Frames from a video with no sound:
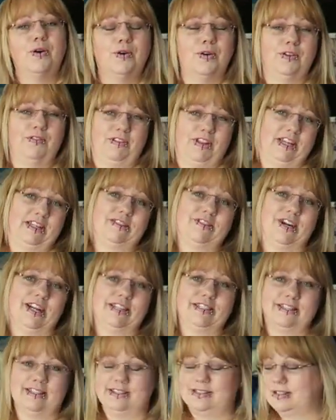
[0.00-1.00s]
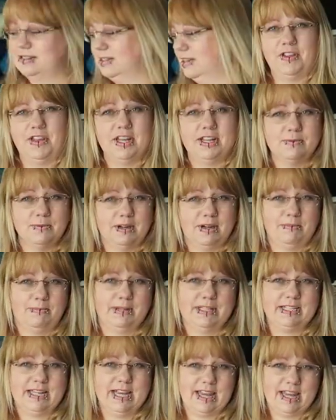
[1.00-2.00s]
all of these dresses. For this one in
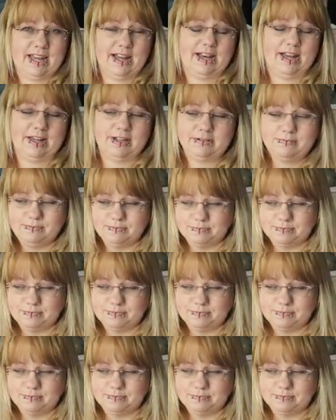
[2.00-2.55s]
particular,